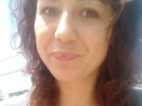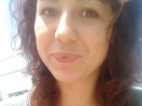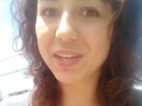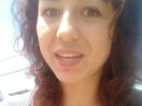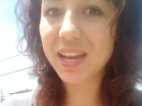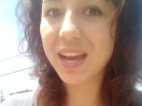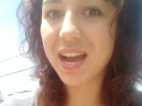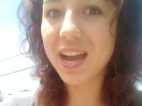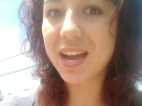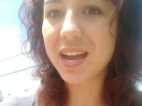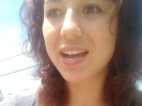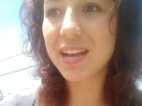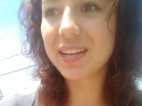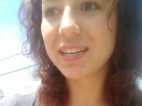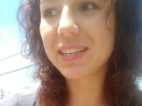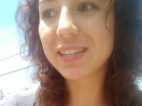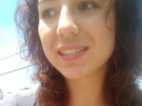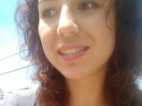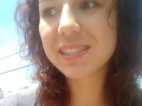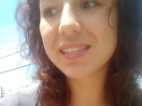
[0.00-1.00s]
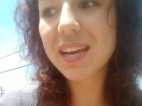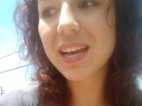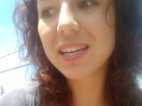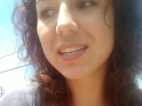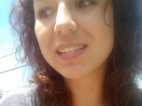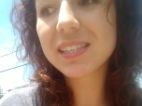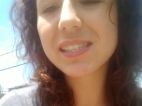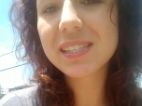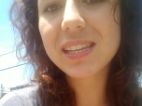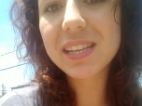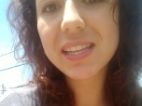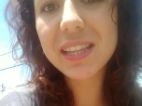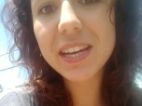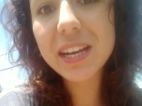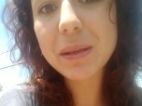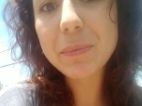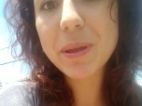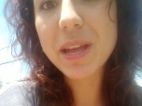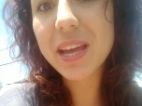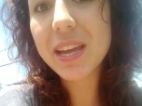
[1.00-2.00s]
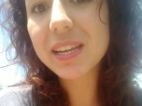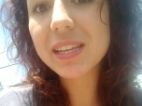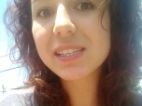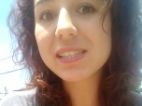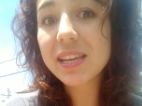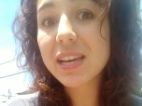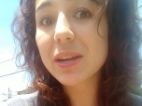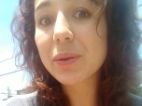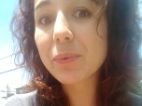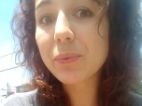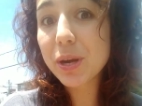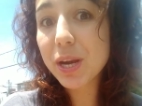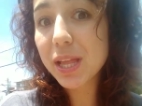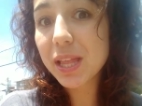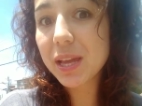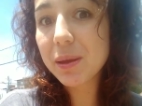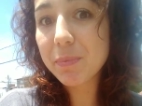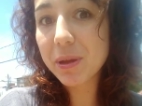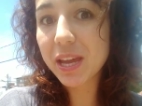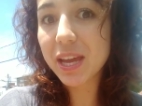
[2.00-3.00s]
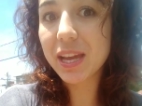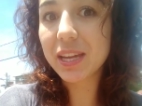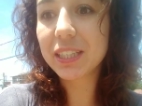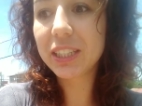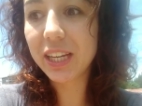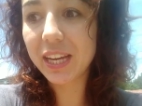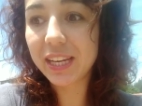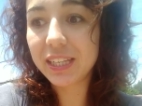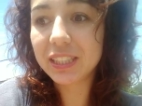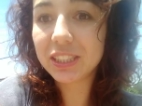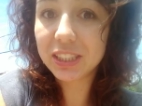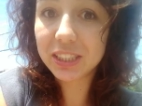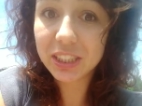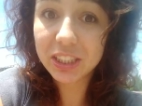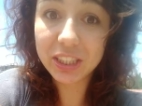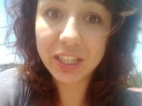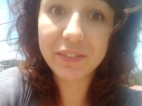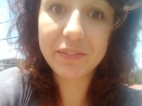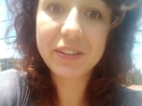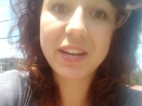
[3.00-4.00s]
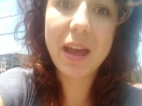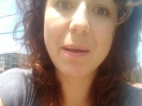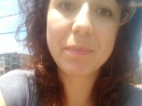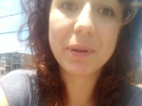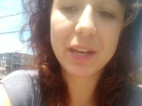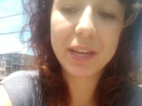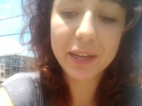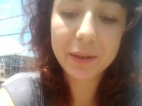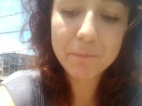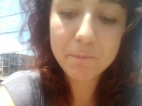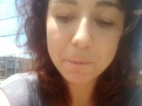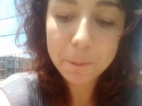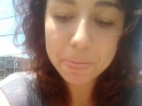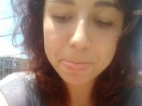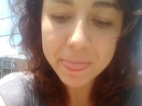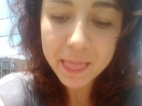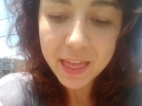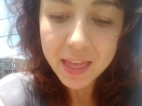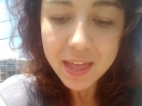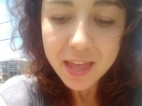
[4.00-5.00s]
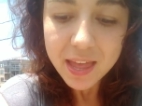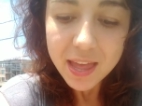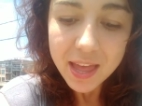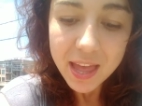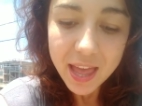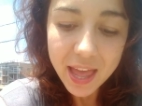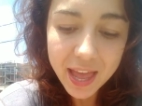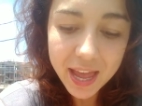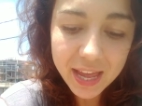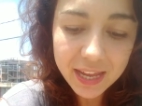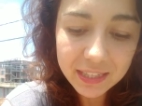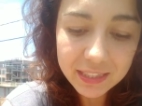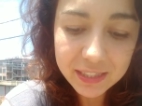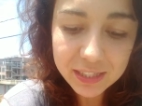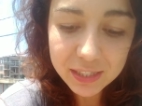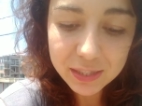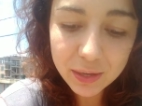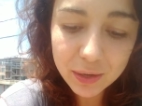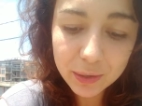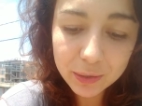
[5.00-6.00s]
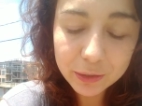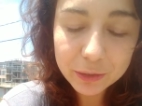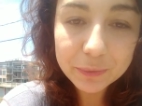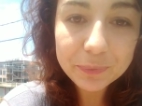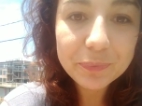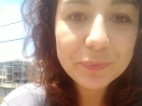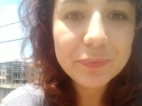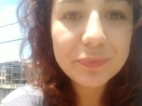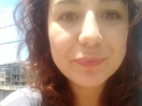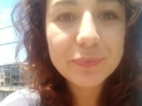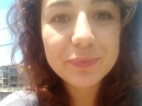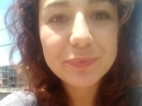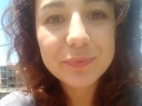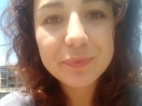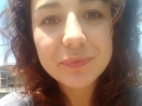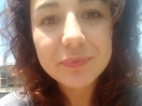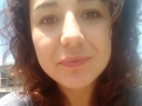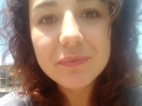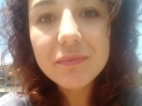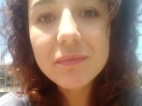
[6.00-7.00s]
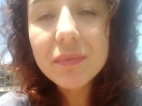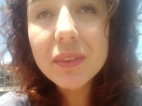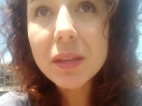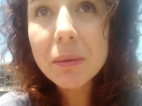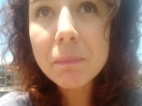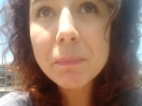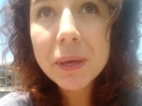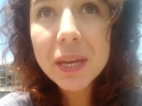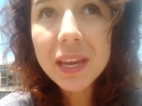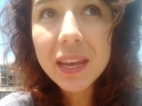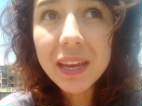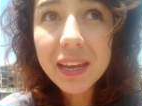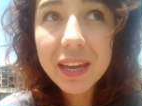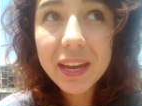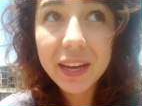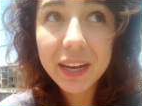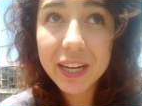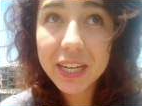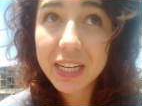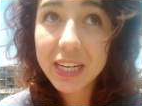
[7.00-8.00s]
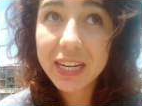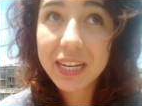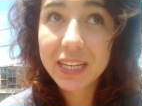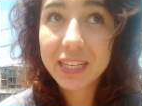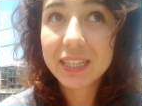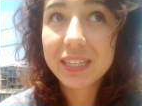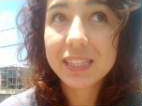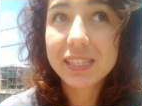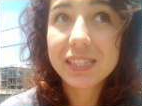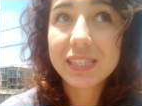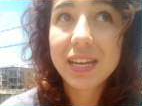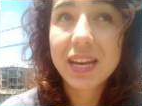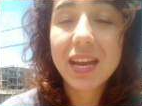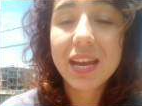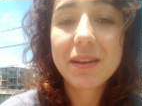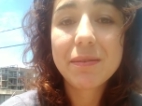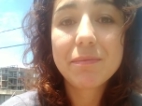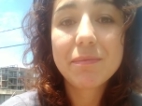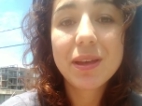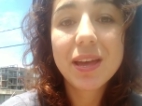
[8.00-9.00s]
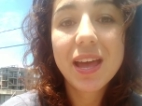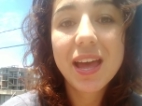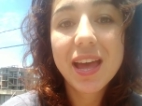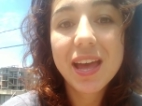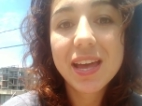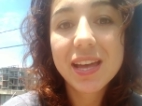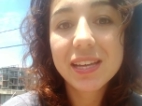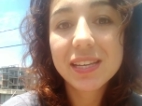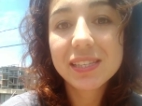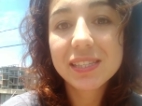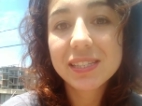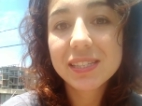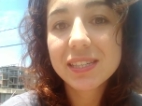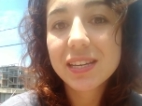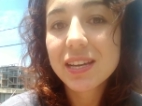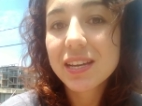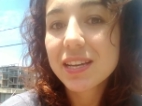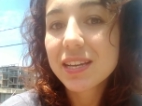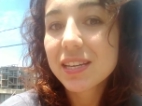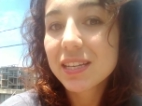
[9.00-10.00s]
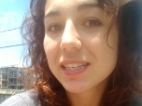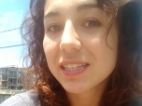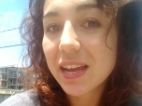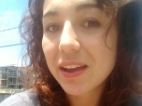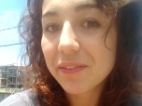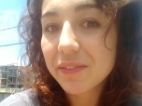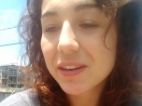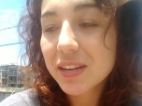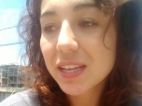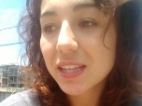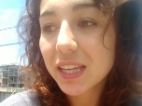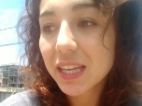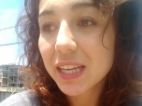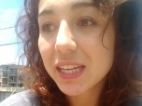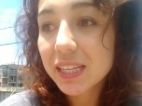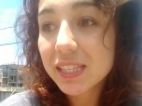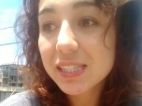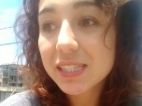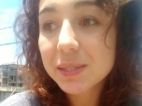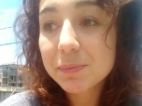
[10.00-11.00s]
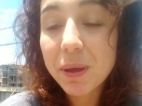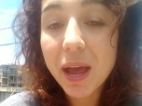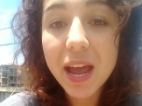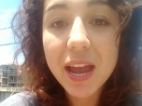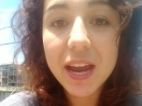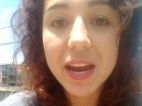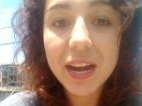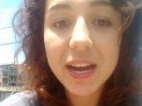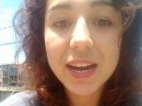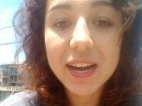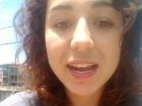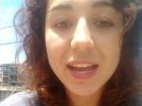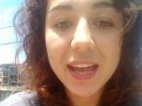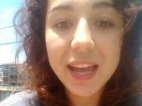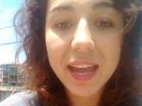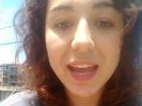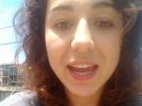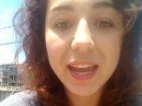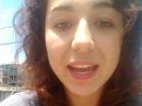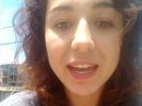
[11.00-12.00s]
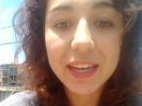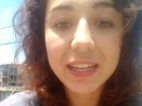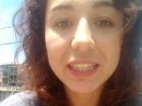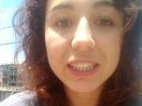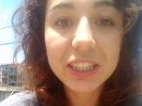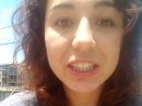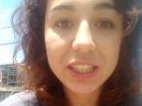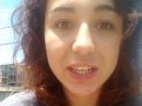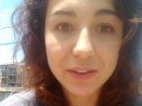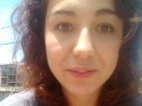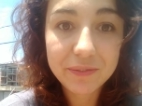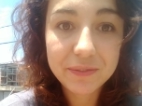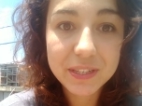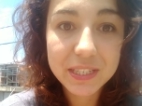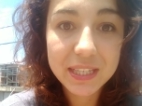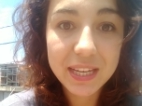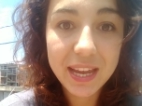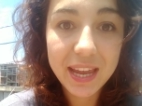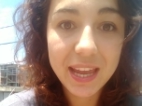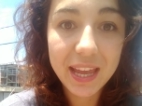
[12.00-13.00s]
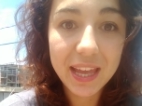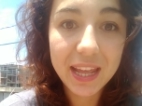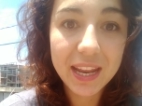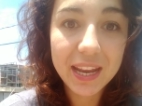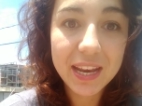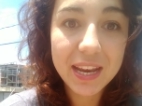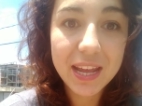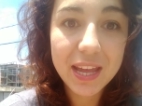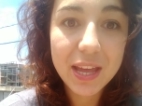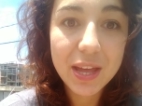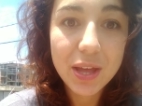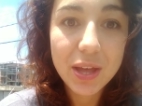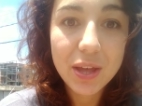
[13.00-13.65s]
Yeah, and it's not just a little bit, it's like really big change and shift happening. And so being here during this time has definitely inspired a shift in